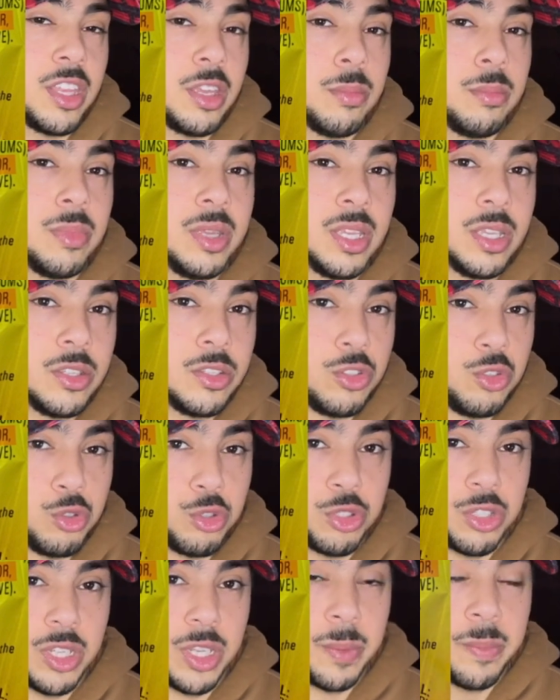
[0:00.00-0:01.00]
them is
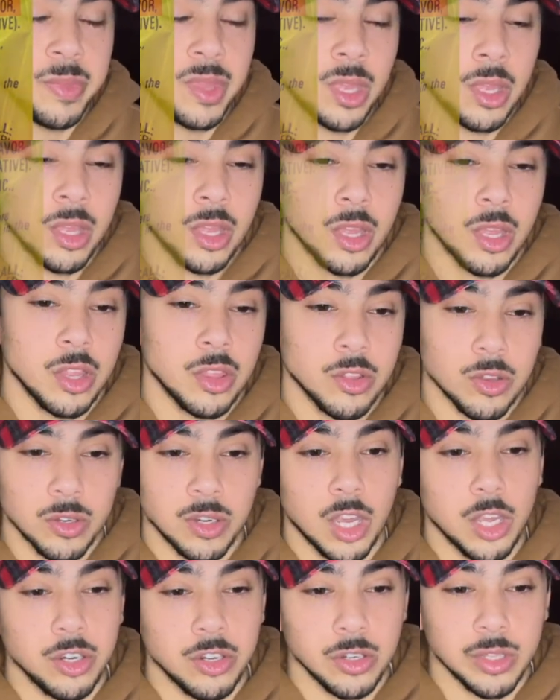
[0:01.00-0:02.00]
usually they're
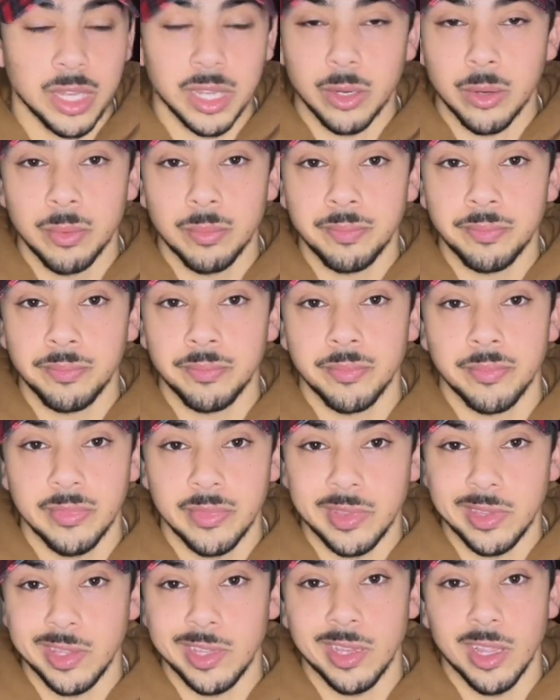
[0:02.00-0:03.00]
under like
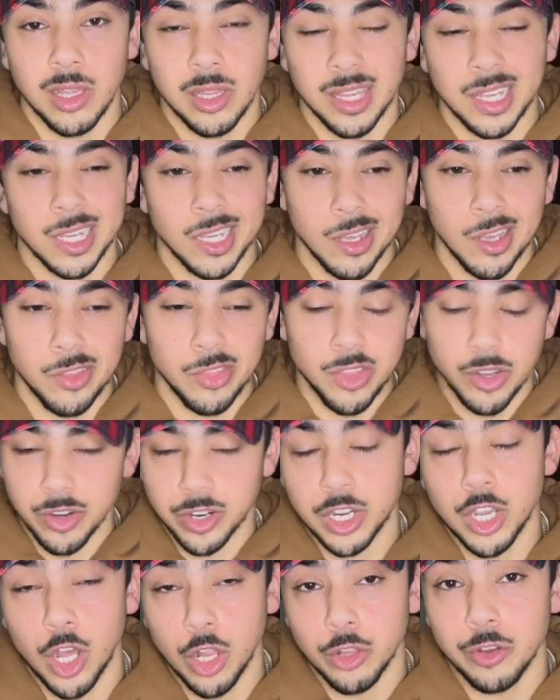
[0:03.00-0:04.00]
their
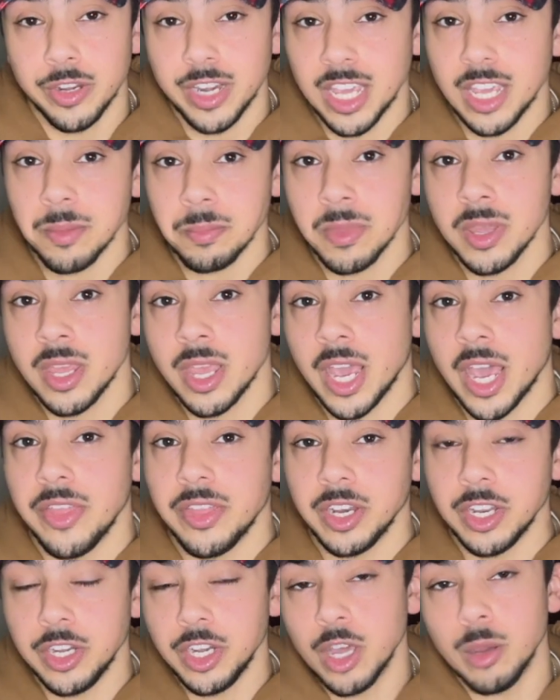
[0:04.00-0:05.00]
color name and
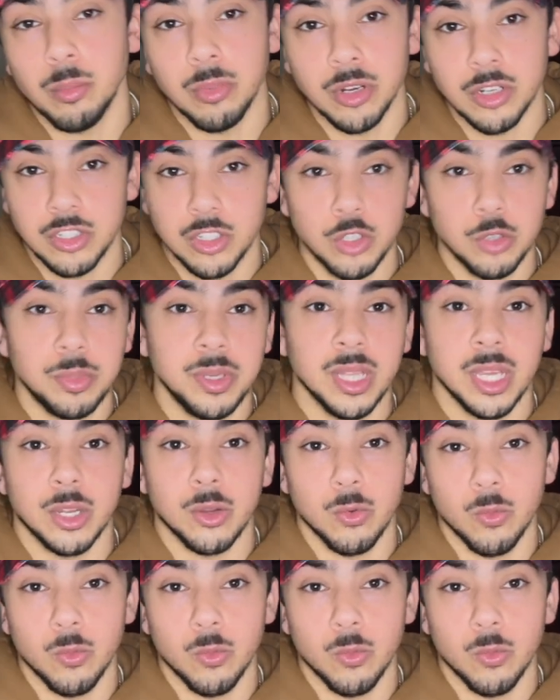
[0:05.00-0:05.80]
then a number. So it'd be like